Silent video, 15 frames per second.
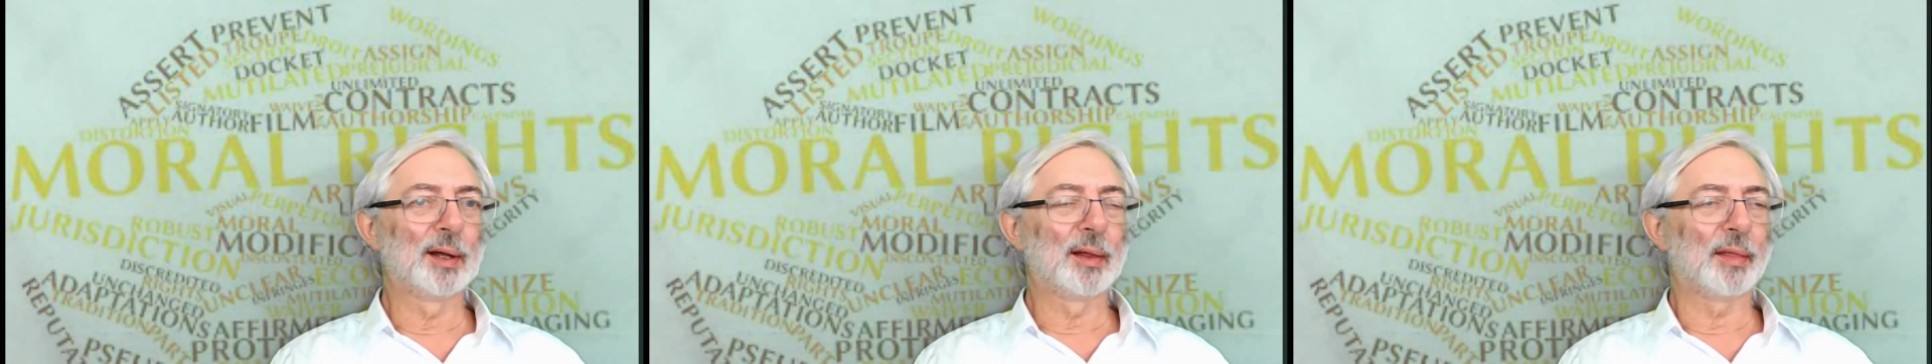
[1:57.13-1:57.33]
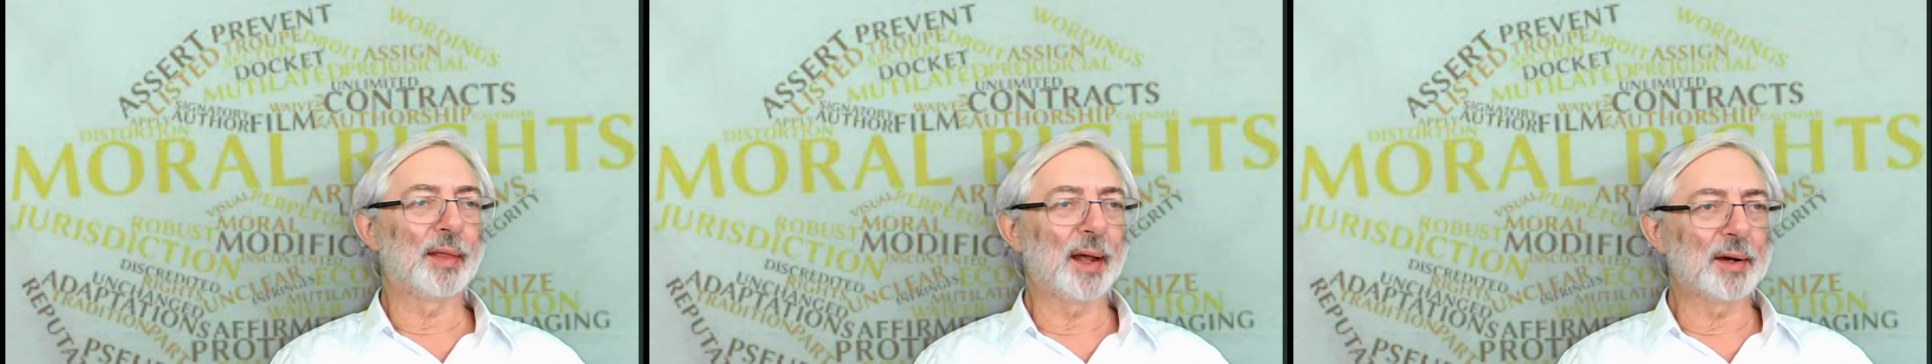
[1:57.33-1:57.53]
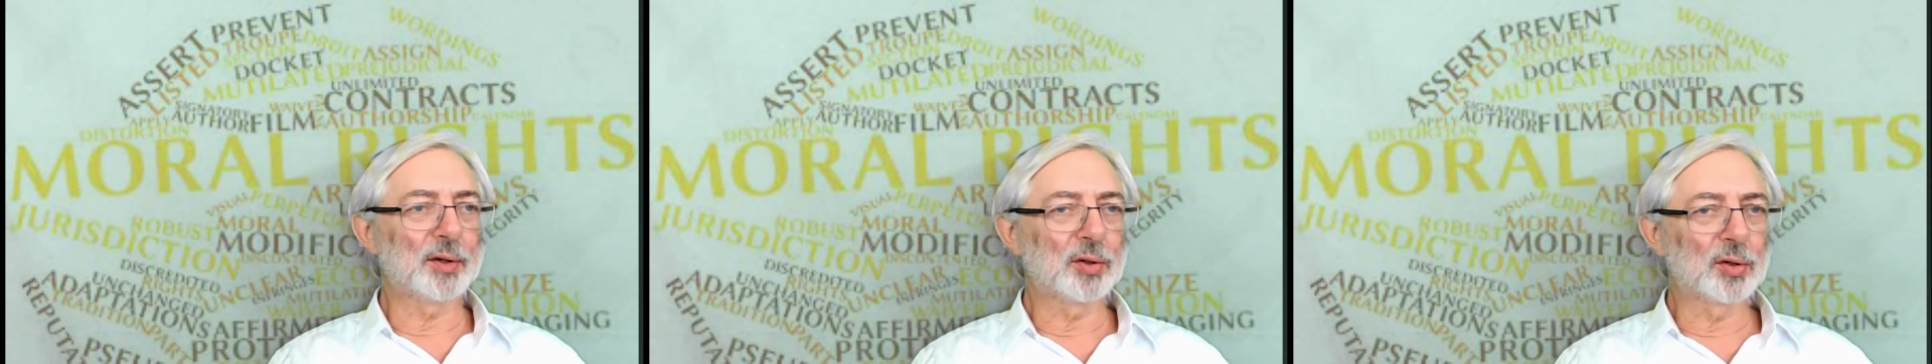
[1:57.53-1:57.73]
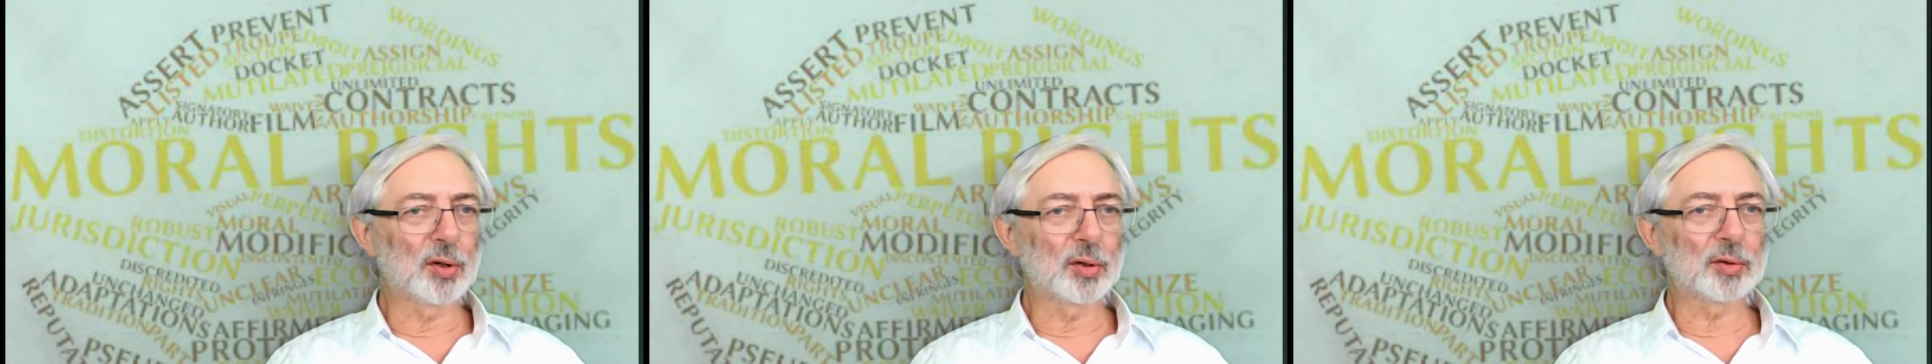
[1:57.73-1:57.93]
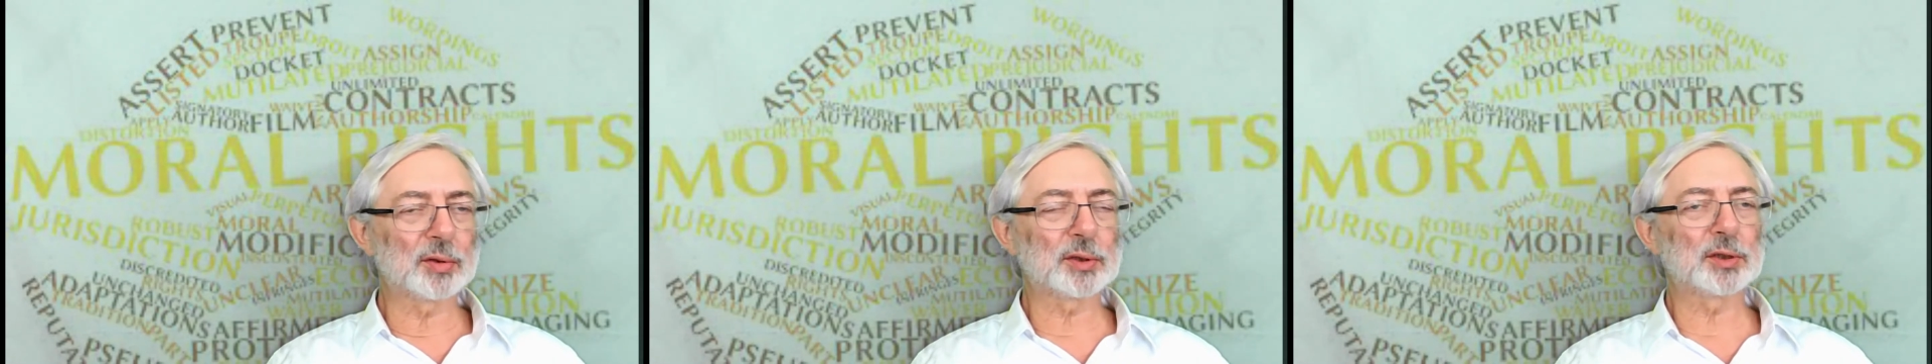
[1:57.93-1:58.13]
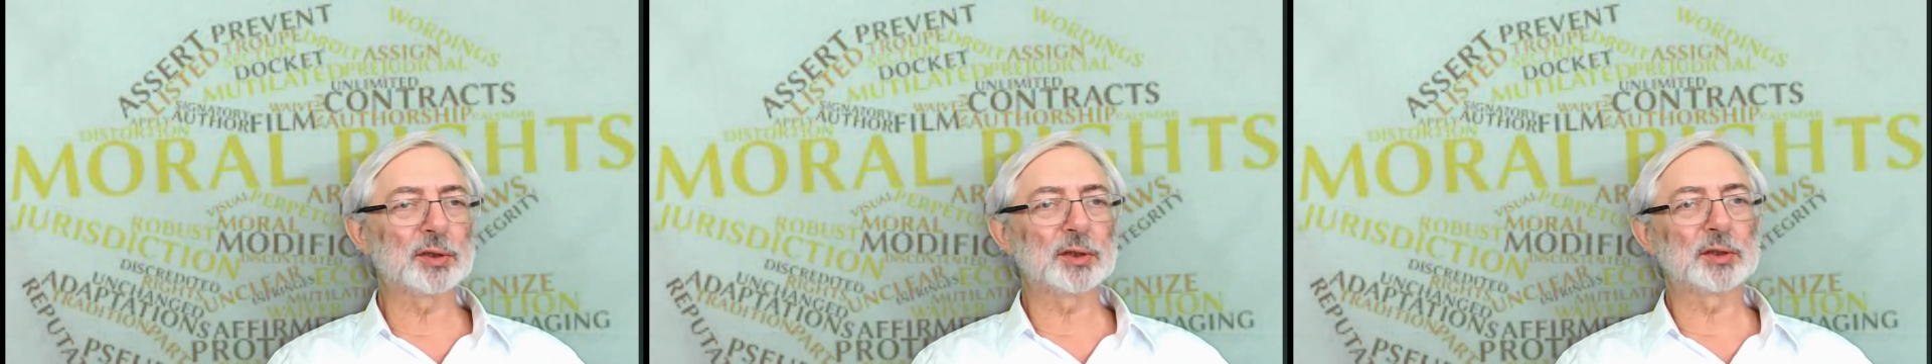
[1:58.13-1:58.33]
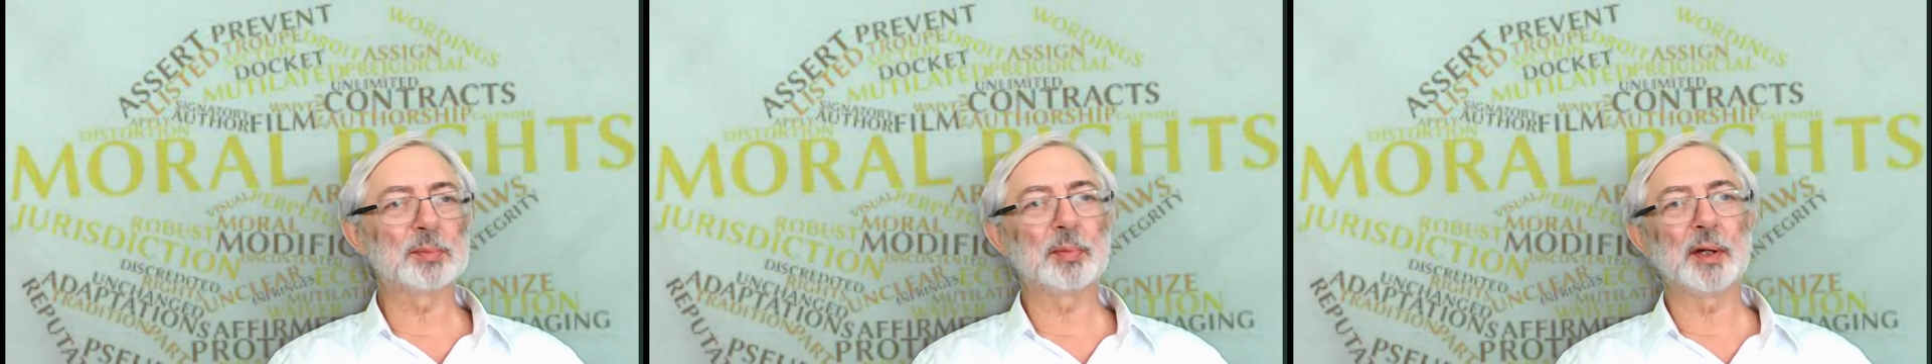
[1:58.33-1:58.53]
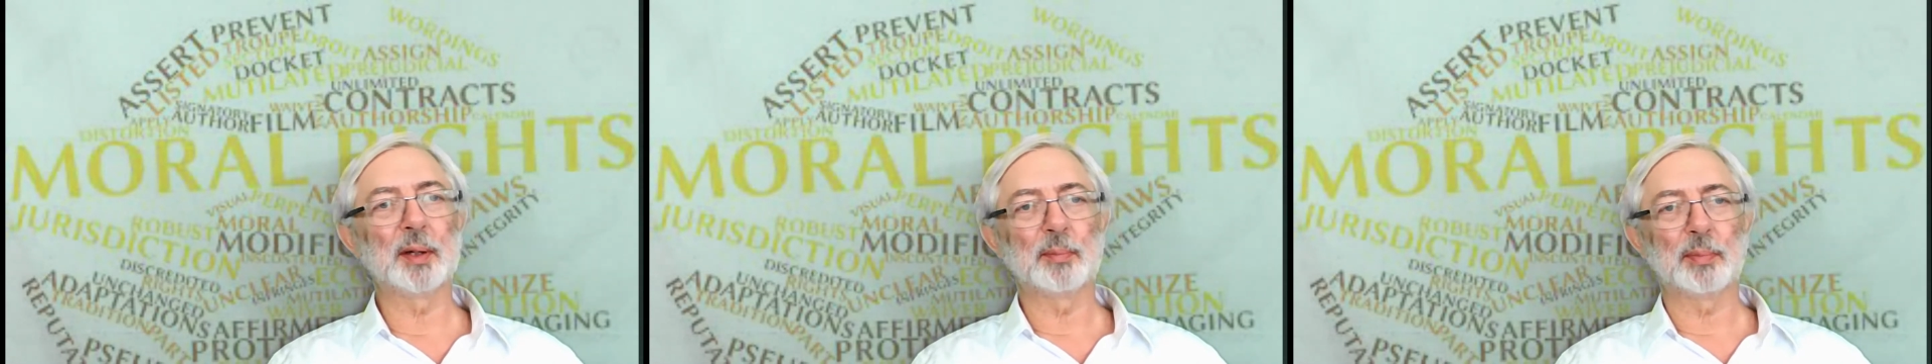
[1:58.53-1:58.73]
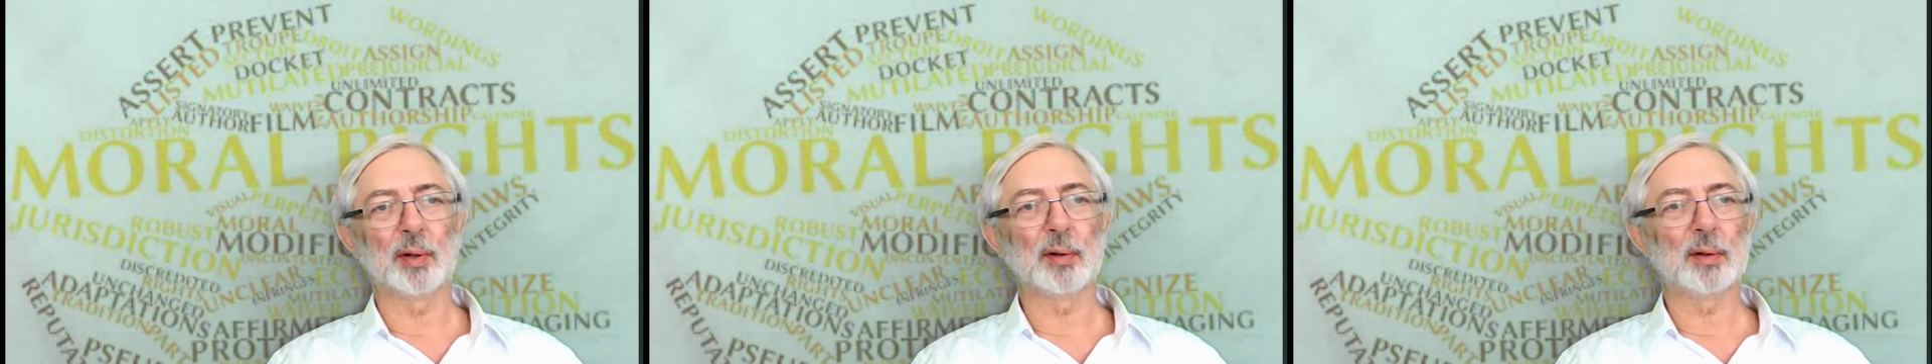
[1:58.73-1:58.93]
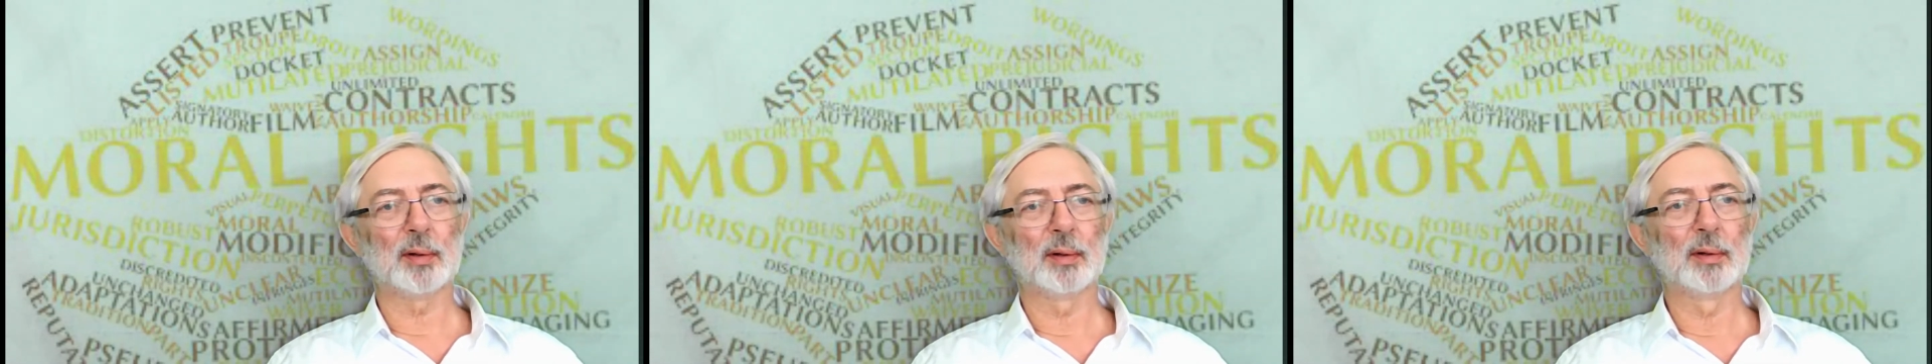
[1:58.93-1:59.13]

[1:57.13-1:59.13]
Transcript: that nourishes people,